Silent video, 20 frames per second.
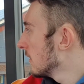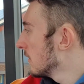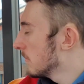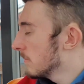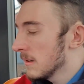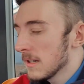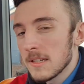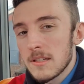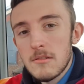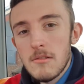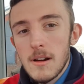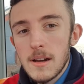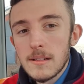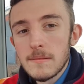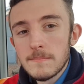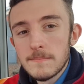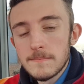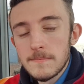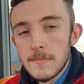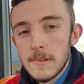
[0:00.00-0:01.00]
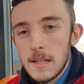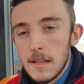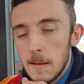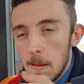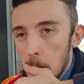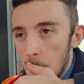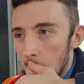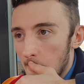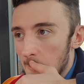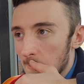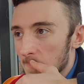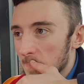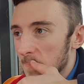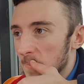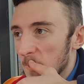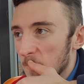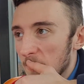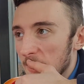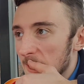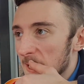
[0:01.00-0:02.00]
But it's great.
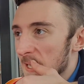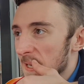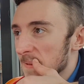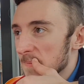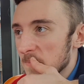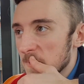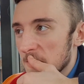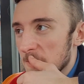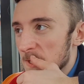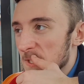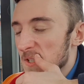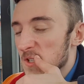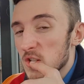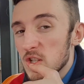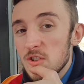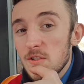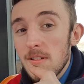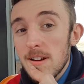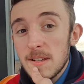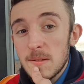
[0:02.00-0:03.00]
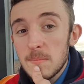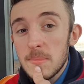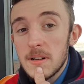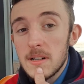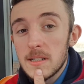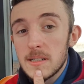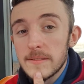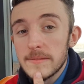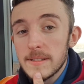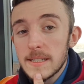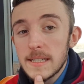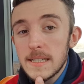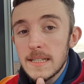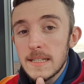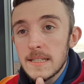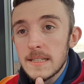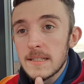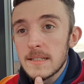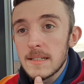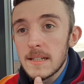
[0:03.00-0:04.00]
But when it comes to the stress part of it,
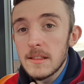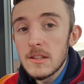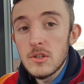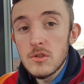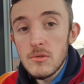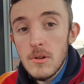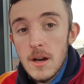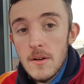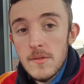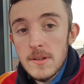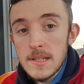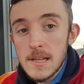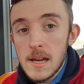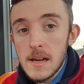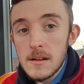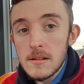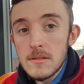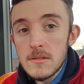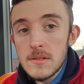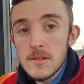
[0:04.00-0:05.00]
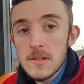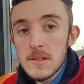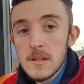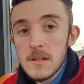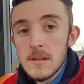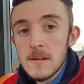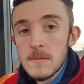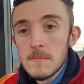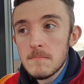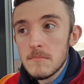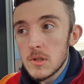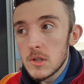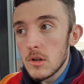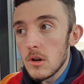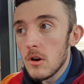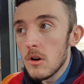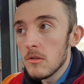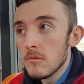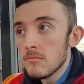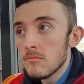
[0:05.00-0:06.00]
it's the driver's hours, you've
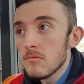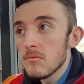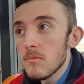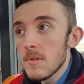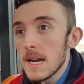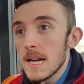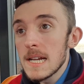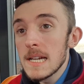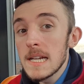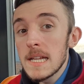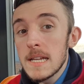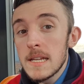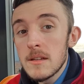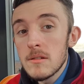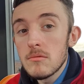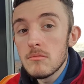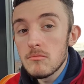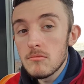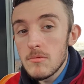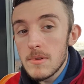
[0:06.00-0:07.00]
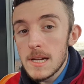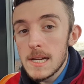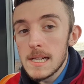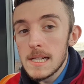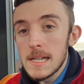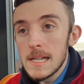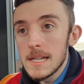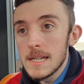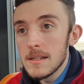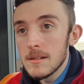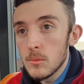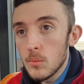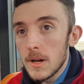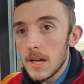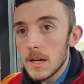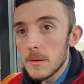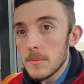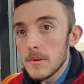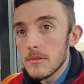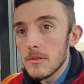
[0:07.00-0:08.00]
got to really, really
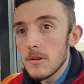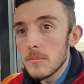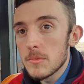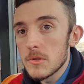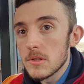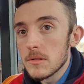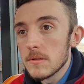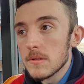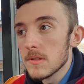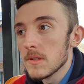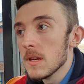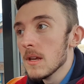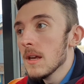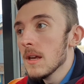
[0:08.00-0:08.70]
weigh up your options.